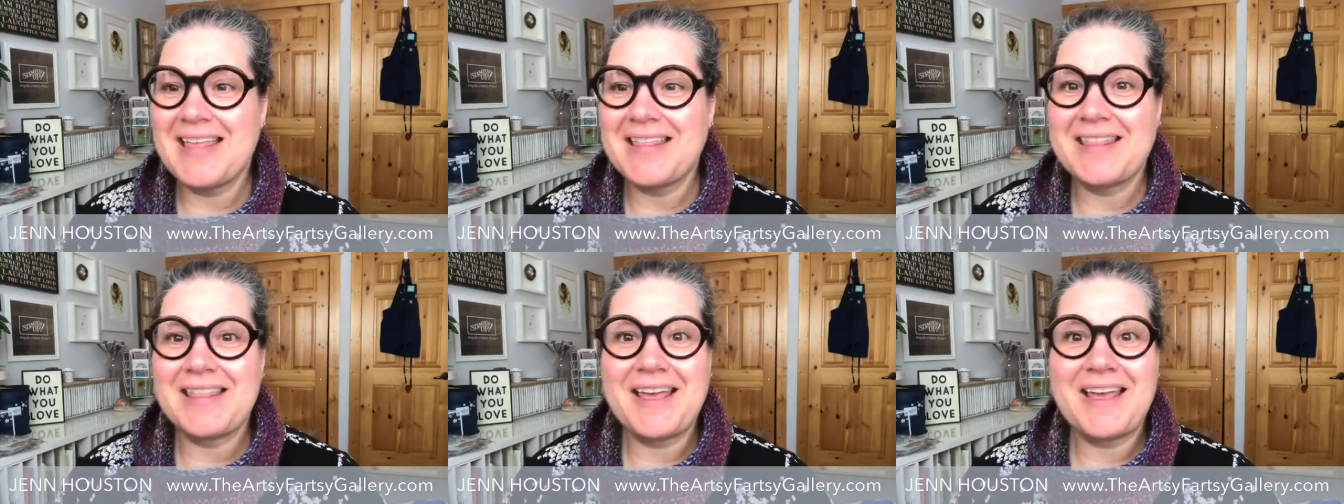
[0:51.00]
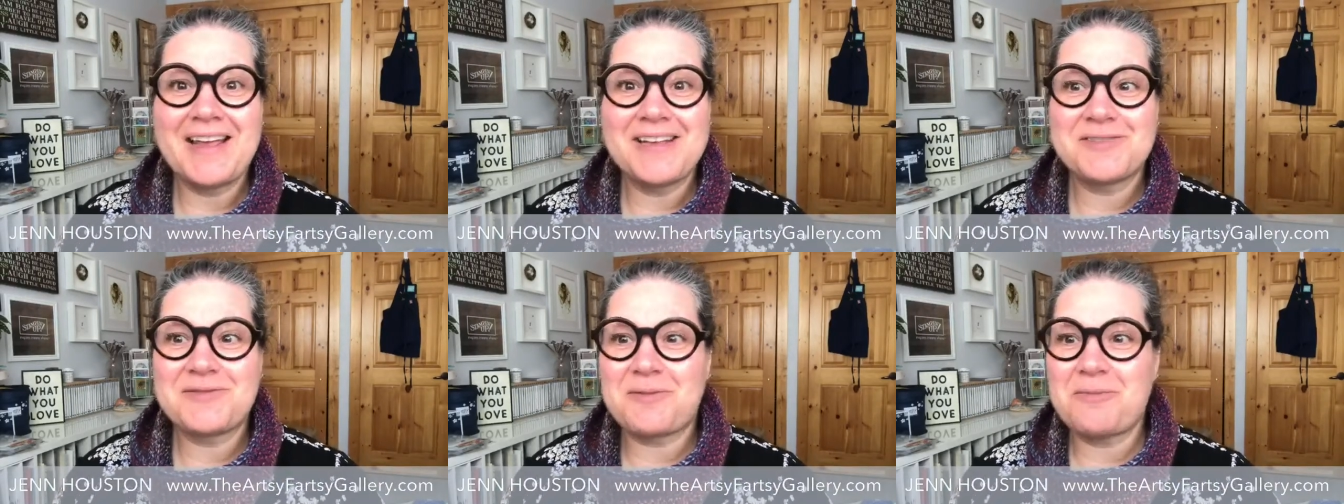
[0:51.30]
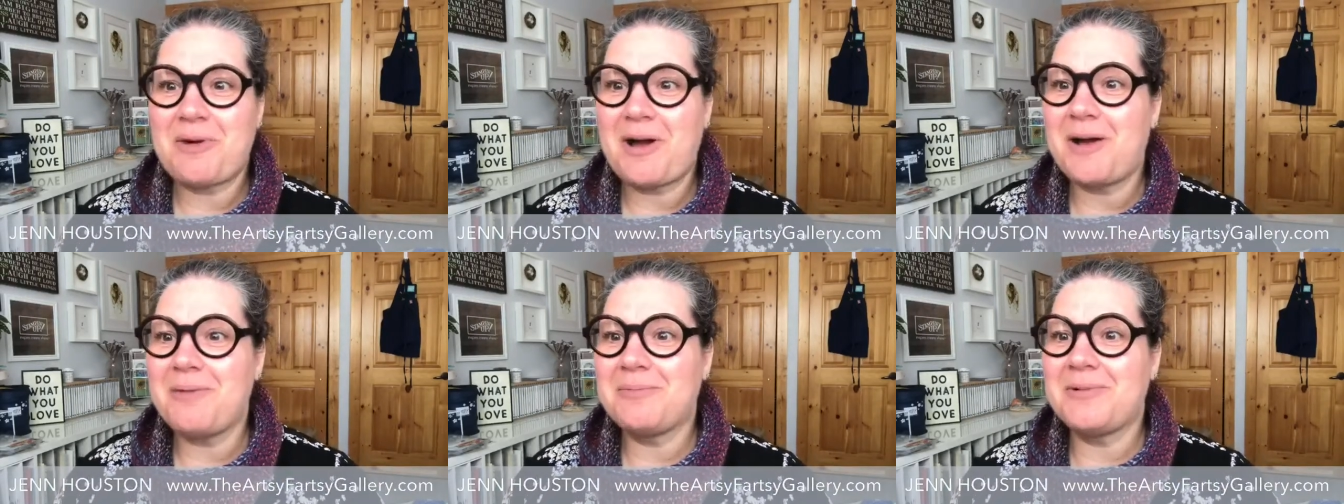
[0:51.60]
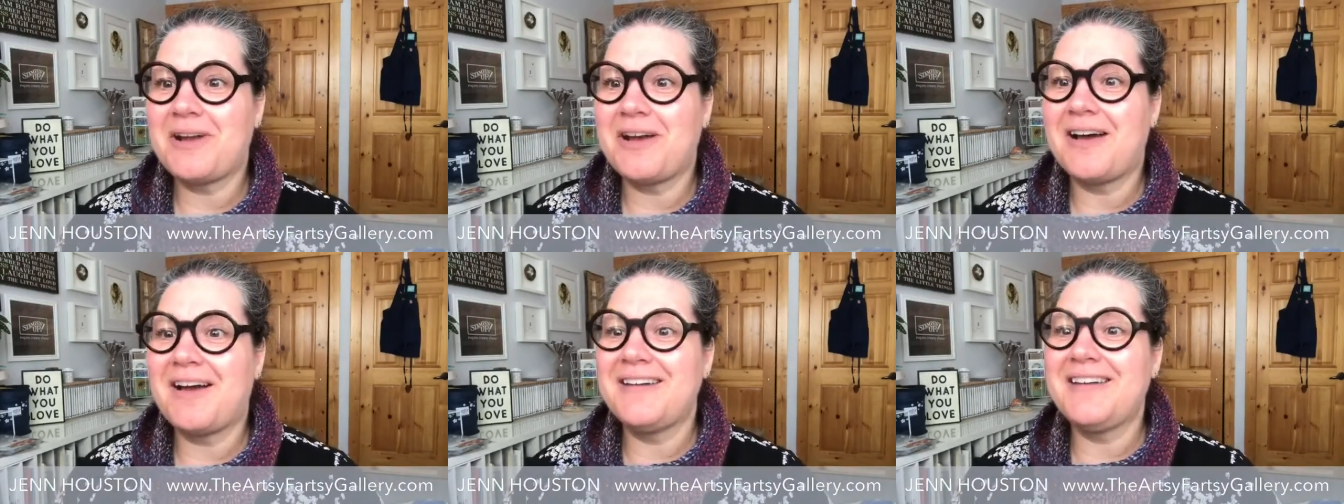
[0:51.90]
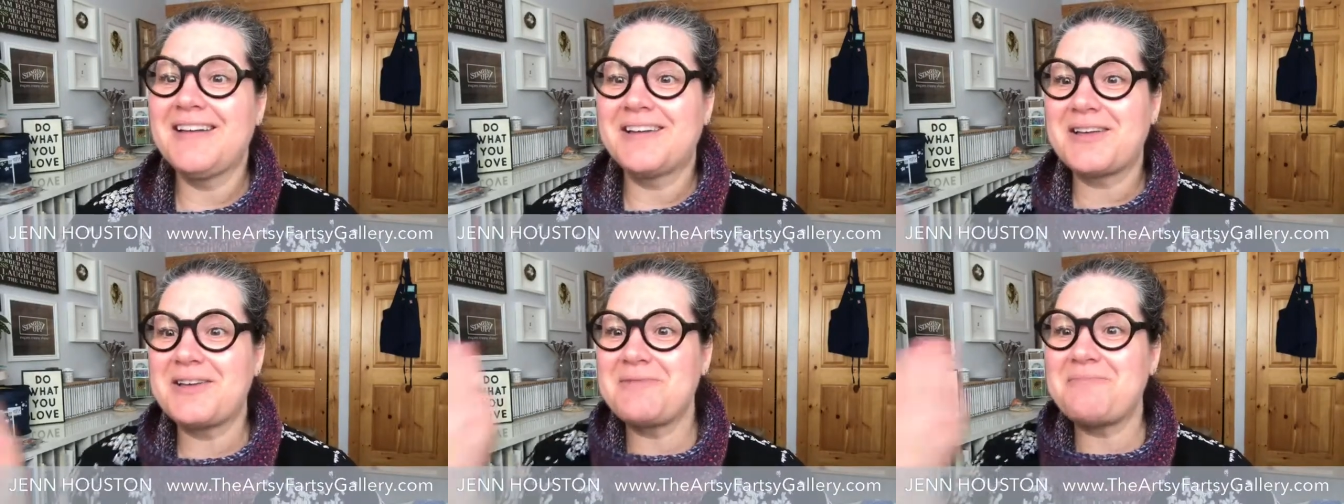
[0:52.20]
thanks for popping
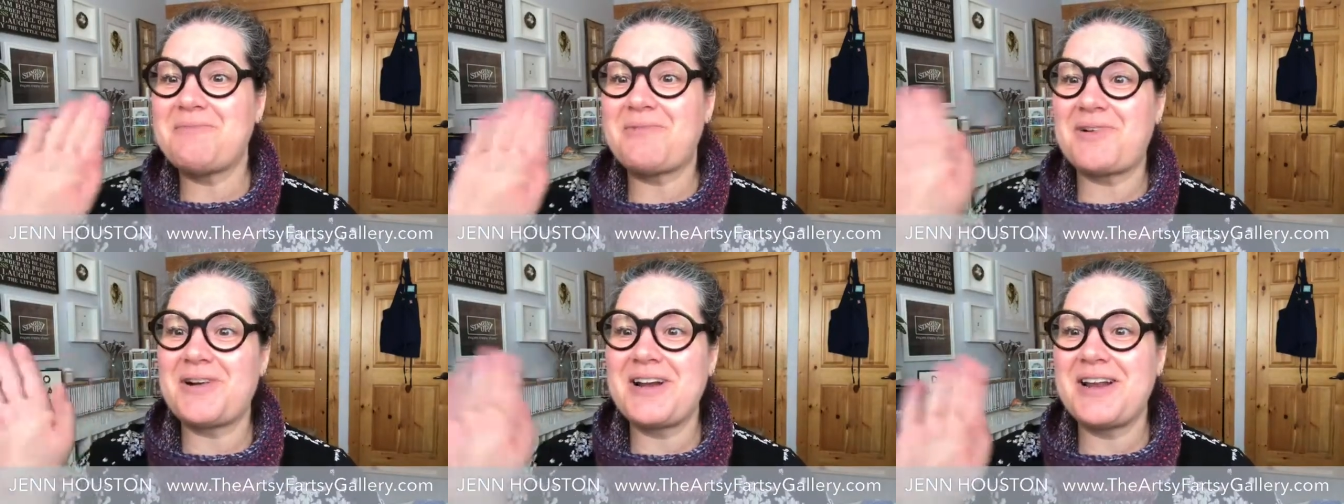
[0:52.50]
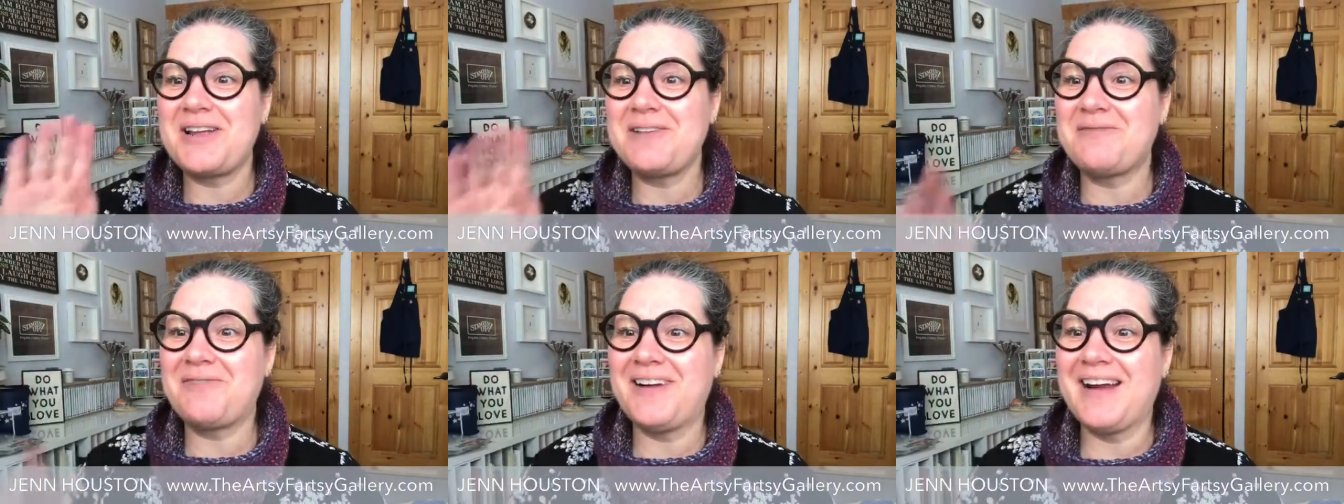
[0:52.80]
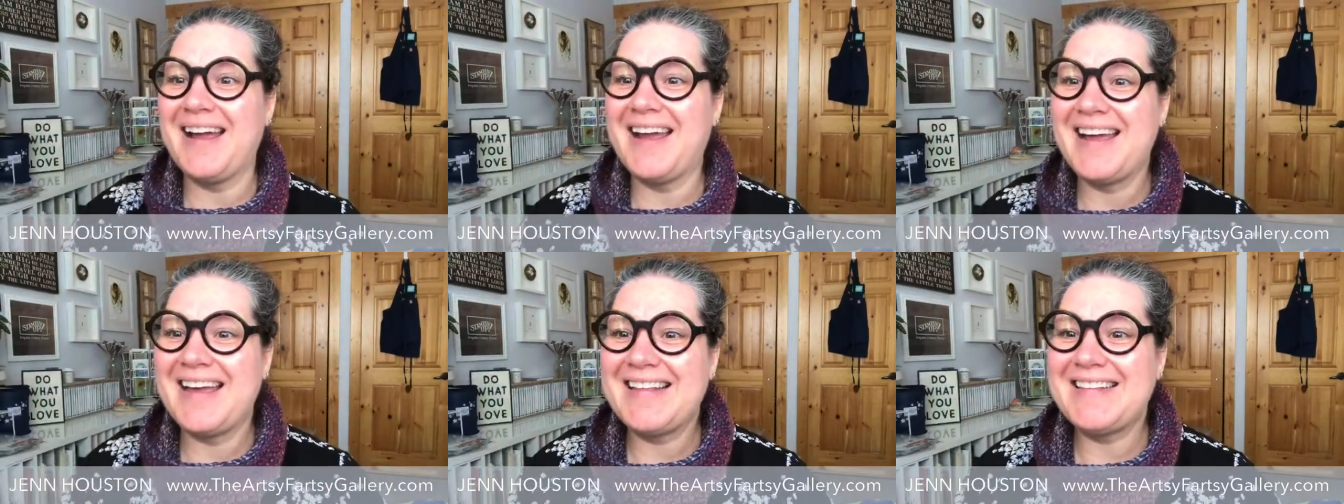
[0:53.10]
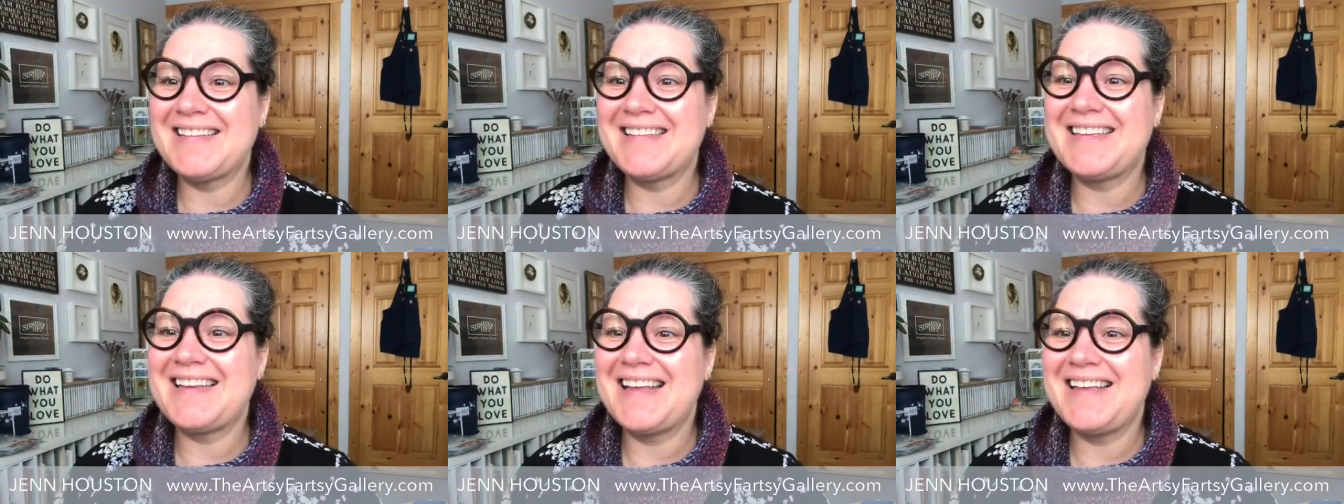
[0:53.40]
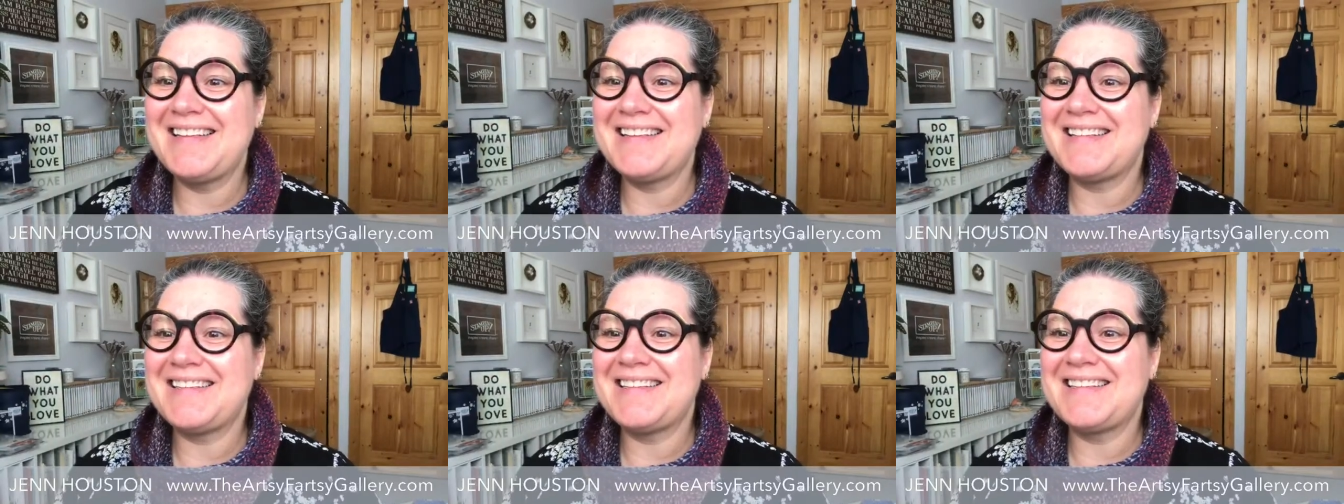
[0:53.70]
on. Good morning, friends.
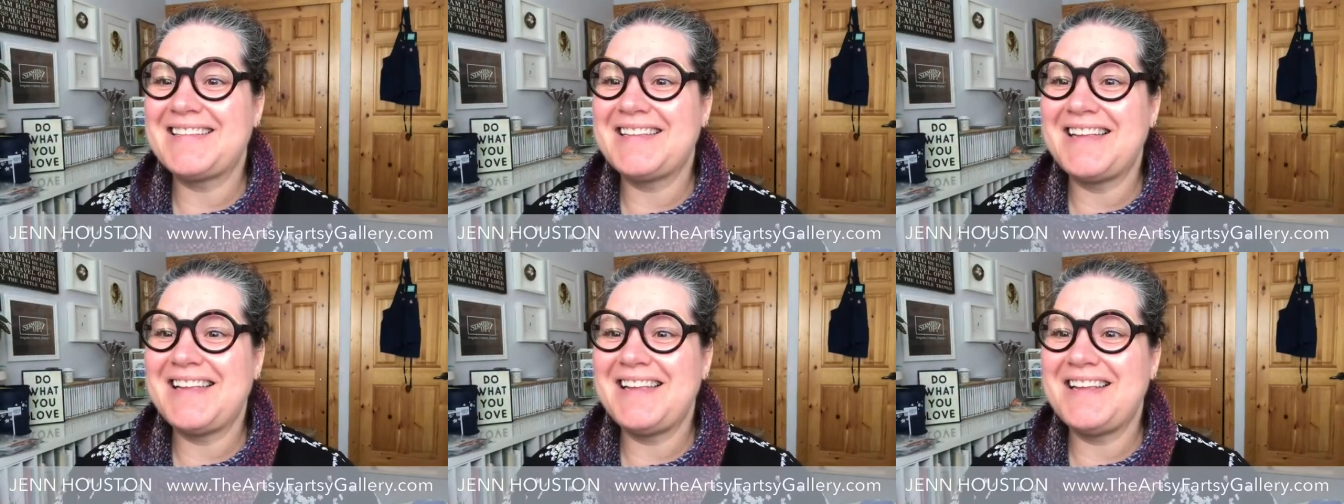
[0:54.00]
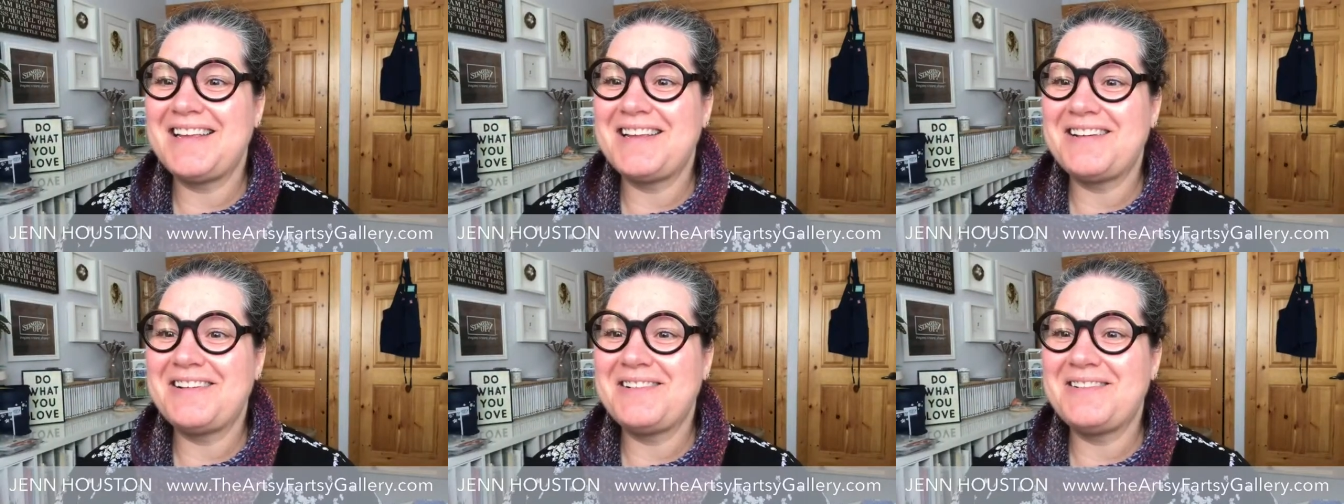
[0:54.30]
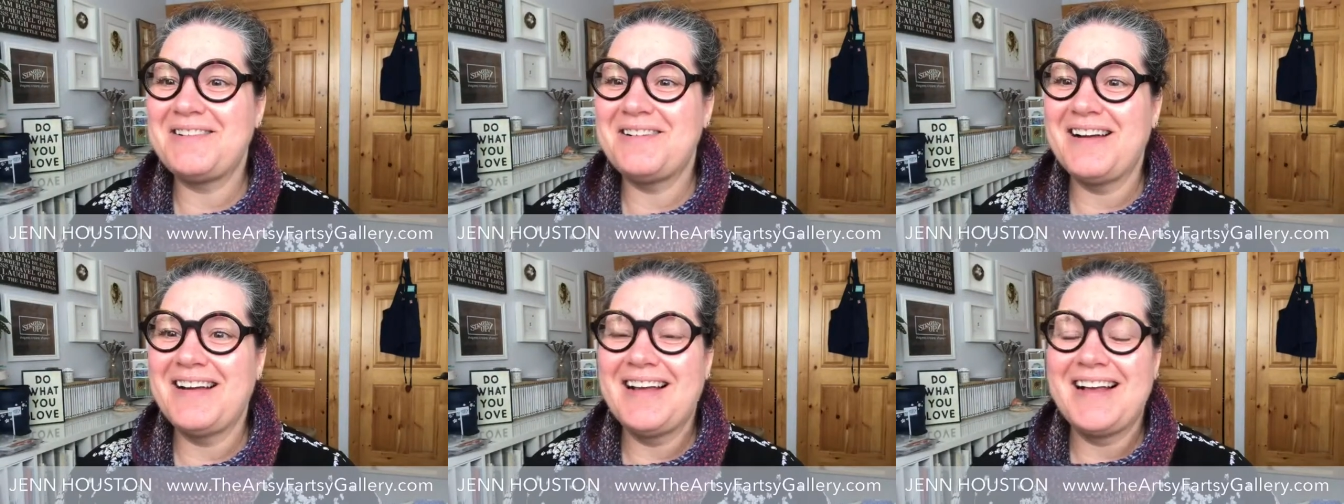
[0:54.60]
Nice to see you.